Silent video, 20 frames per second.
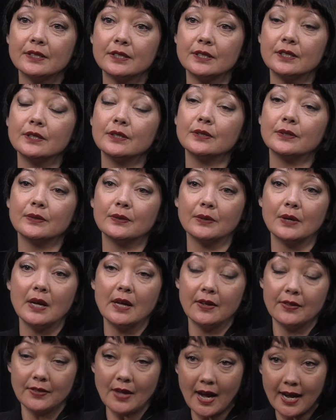to
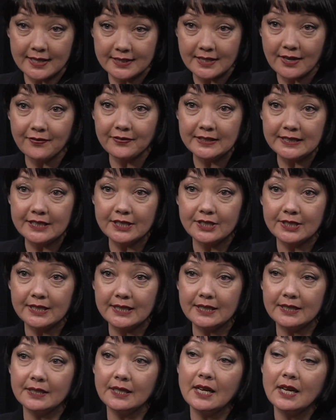high
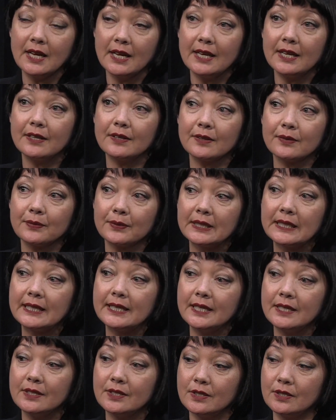definition is
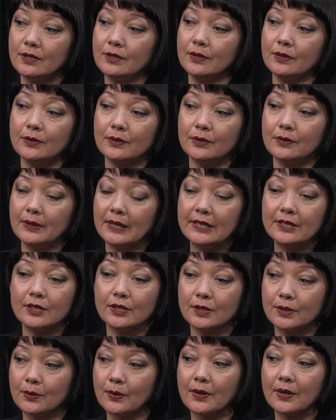really to
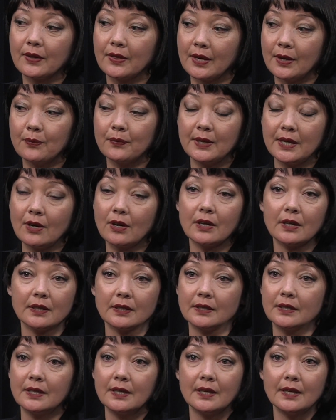ensure that we
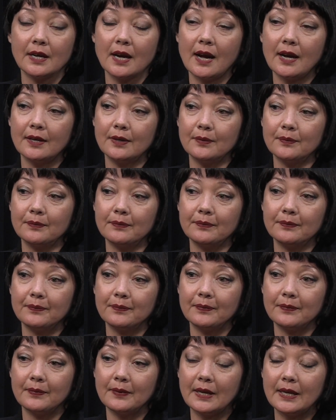are
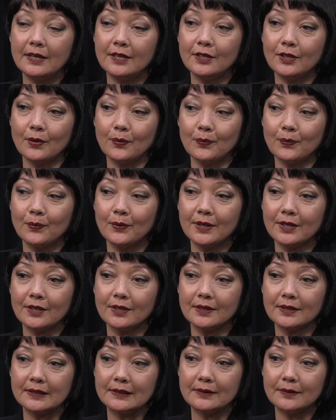
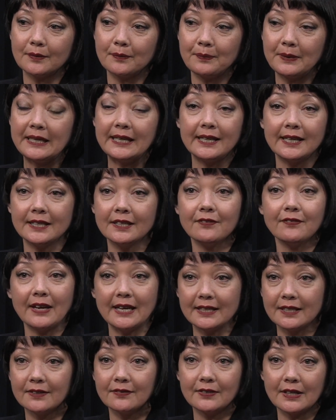we're being
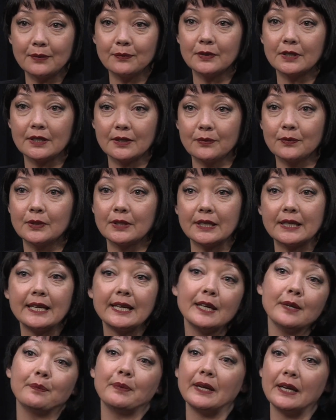innovative and we're
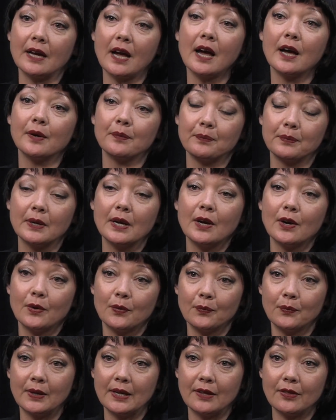keeping up
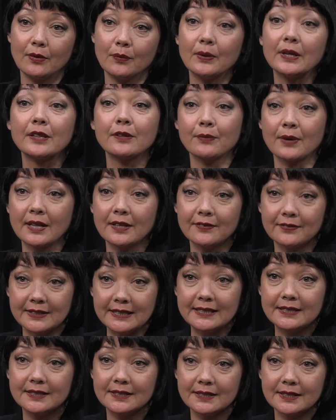with what's
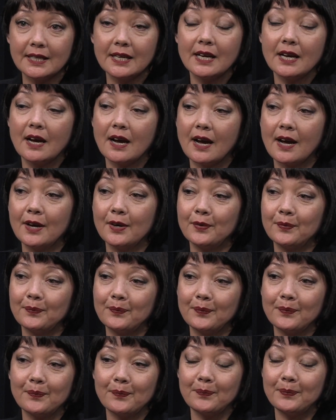relevant,
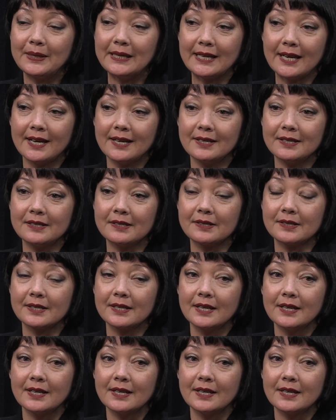because